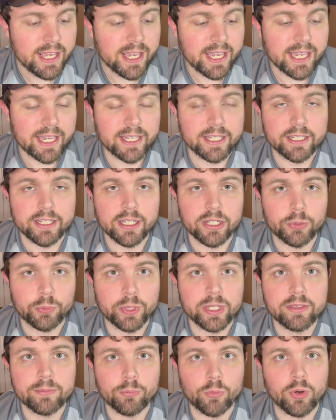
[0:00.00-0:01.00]
and uh,
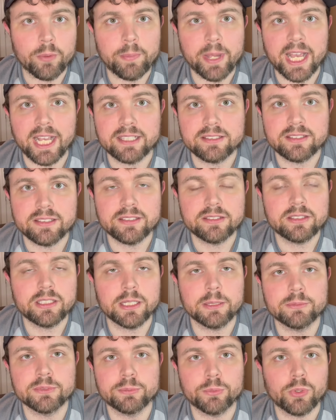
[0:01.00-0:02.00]
with more passes
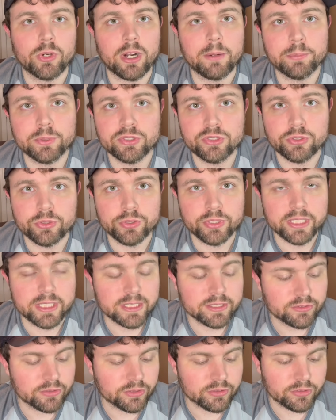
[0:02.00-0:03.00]
comes more
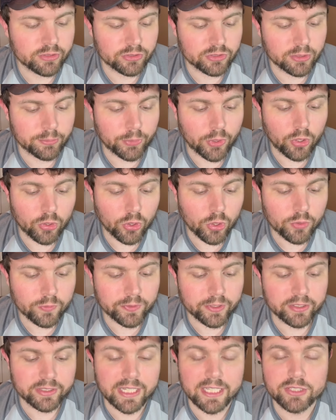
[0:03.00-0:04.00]
opportunities to turn the ball
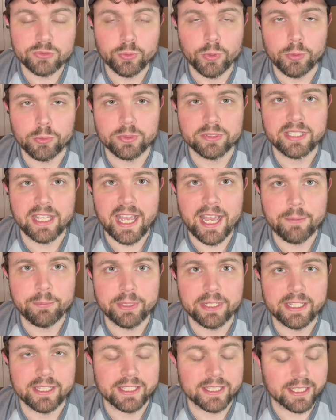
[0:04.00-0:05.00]
over, and that's what was
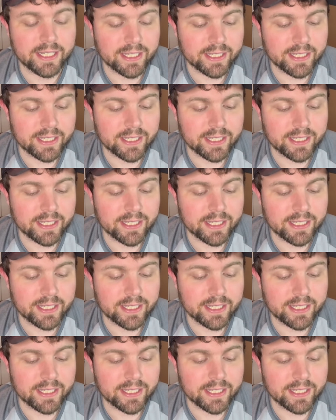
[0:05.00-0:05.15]
happening.